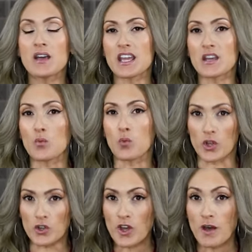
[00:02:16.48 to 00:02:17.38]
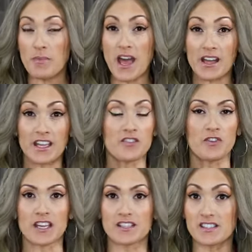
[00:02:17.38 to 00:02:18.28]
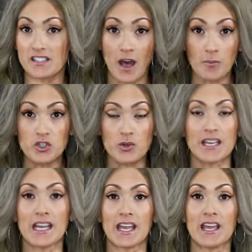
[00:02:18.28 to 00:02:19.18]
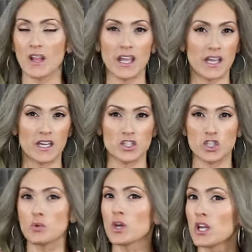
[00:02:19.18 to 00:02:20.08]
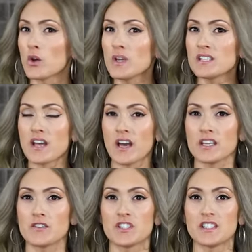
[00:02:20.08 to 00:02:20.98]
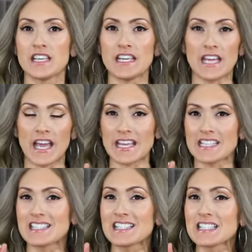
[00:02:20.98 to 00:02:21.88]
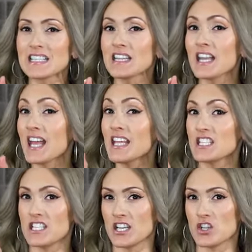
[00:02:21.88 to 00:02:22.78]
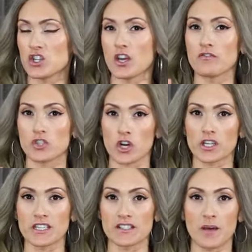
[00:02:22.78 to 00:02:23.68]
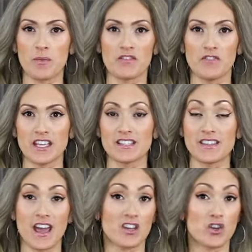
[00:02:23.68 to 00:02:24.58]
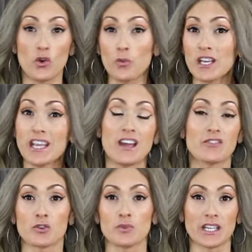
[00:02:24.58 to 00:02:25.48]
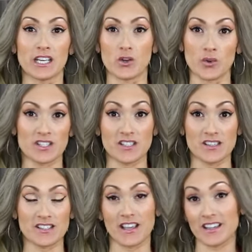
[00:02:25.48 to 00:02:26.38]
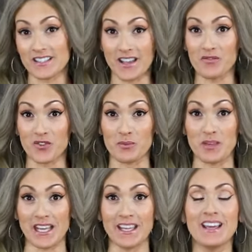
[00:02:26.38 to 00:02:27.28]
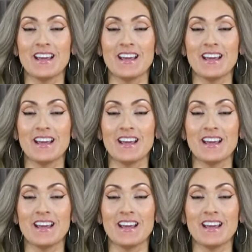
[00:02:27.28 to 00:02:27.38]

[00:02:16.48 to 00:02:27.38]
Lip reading: It will come back if I stop treating it, and you can always kind of see a slight tinge of darkness on my face that nobody ever really notices except for me.